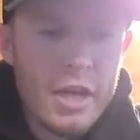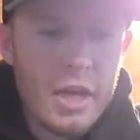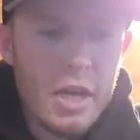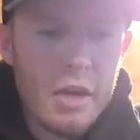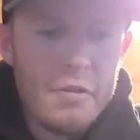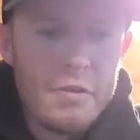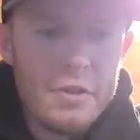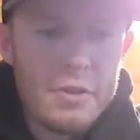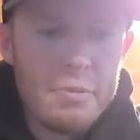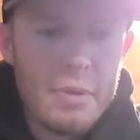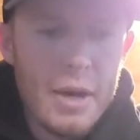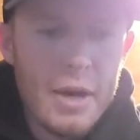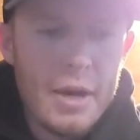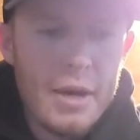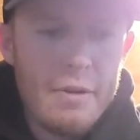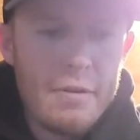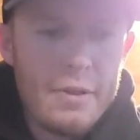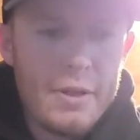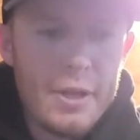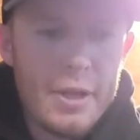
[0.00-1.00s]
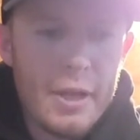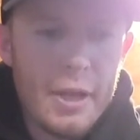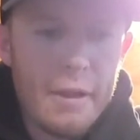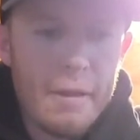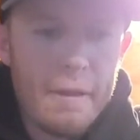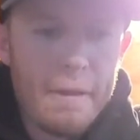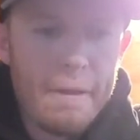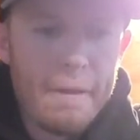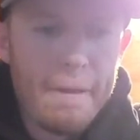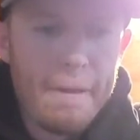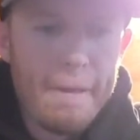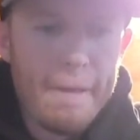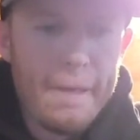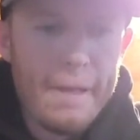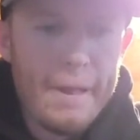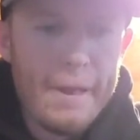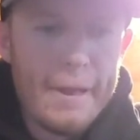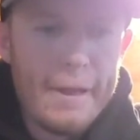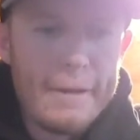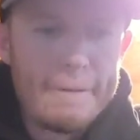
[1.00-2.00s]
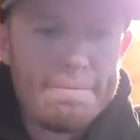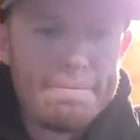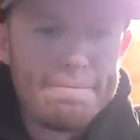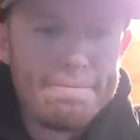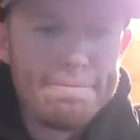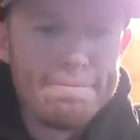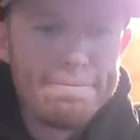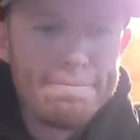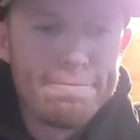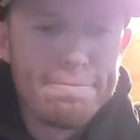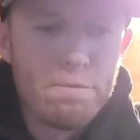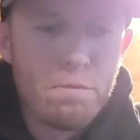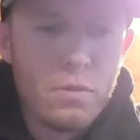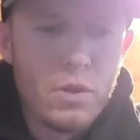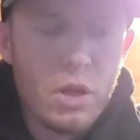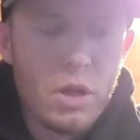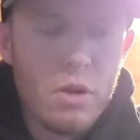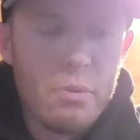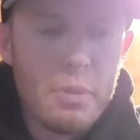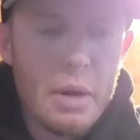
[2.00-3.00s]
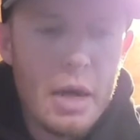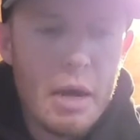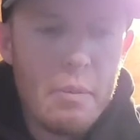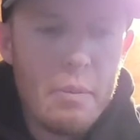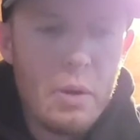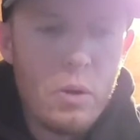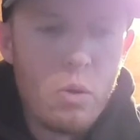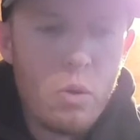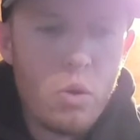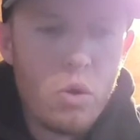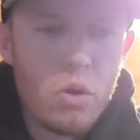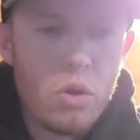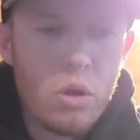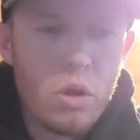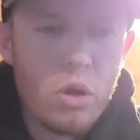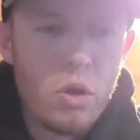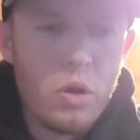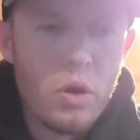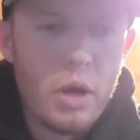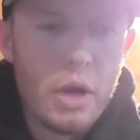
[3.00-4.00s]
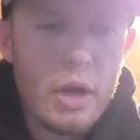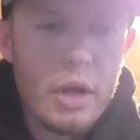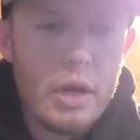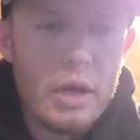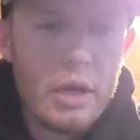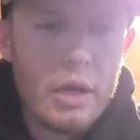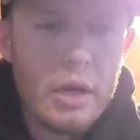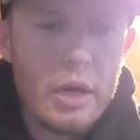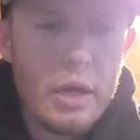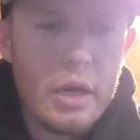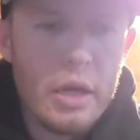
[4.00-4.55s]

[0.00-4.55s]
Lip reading: covers about everything. There might have been one lure I didn't